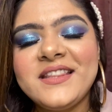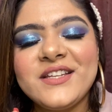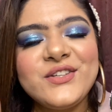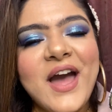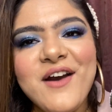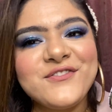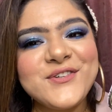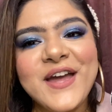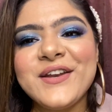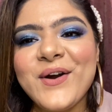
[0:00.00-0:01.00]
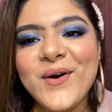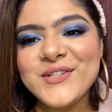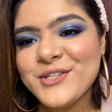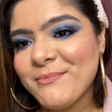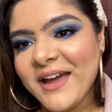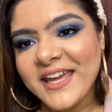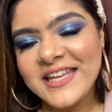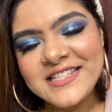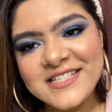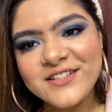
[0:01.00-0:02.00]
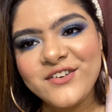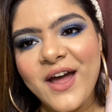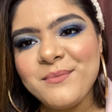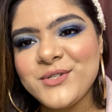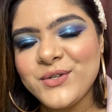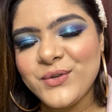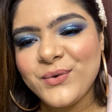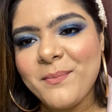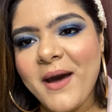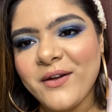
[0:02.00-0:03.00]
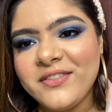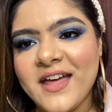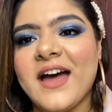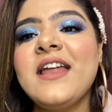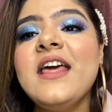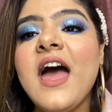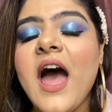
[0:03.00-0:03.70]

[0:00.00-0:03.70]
then you have to head on to my Instagram to know about that.